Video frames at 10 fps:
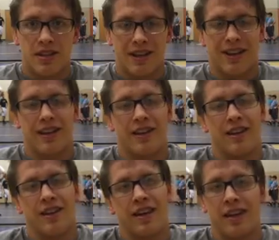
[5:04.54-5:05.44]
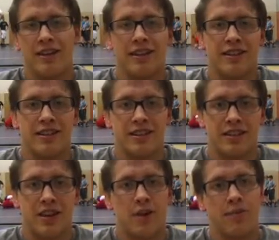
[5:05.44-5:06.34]
I'd like to think
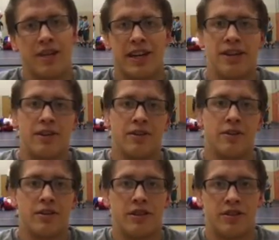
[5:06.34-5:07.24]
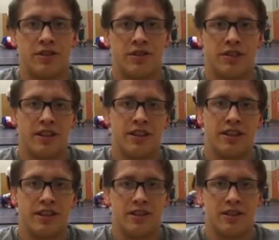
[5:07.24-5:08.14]
so. I'll be down there early, June
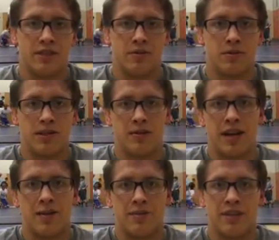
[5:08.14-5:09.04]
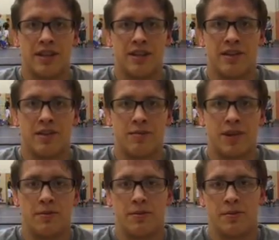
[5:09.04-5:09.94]
19th, so we'll see what happens there, and I'll be
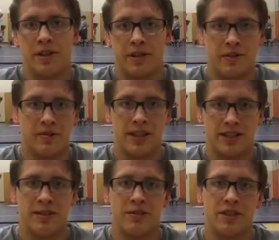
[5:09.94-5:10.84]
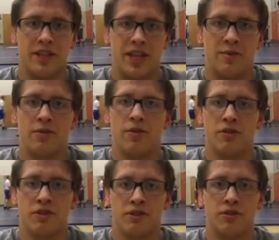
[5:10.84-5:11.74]
able to be wrestling with the team enrolled
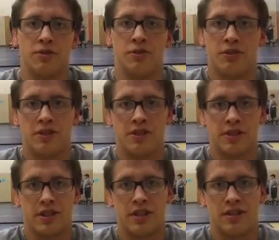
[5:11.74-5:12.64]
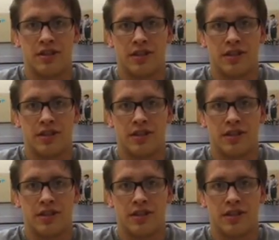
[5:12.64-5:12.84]
in the school. So